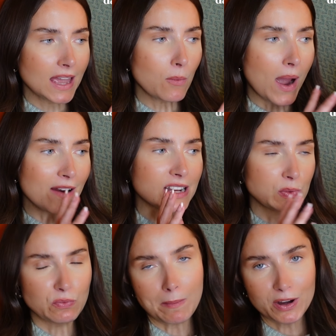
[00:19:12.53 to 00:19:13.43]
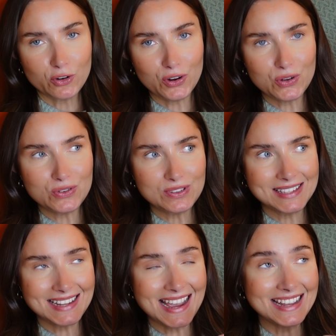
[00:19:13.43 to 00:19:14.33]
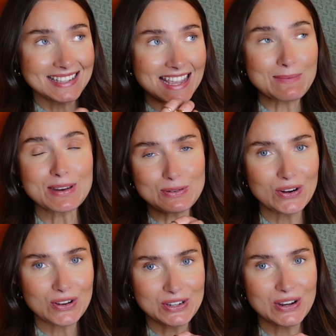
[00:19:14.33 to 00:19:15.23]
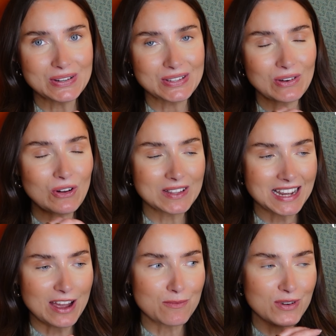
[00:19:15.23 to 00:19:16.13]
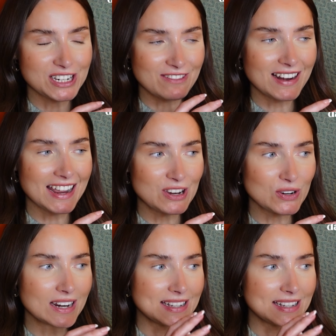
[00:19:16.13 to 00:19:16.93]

Whereas with Remnant Chronicles, it's keeping you on your toes all the time, which I really enjoyed.